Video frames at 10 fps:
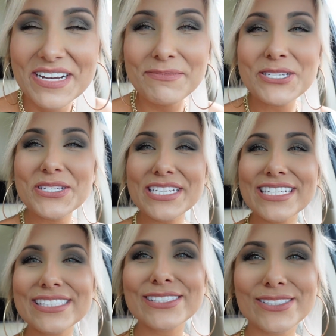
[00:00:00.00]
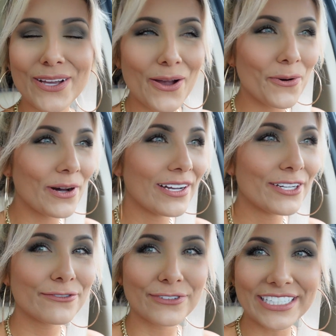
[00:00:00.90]
But she did so
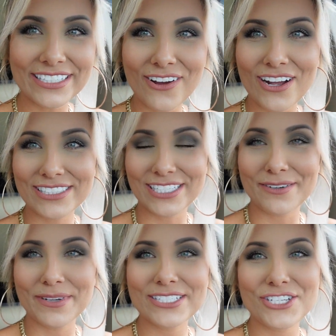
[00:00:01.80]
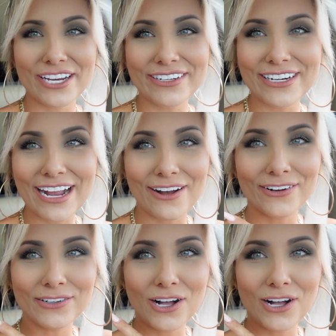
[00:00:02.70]
freaking awesome. Check her out.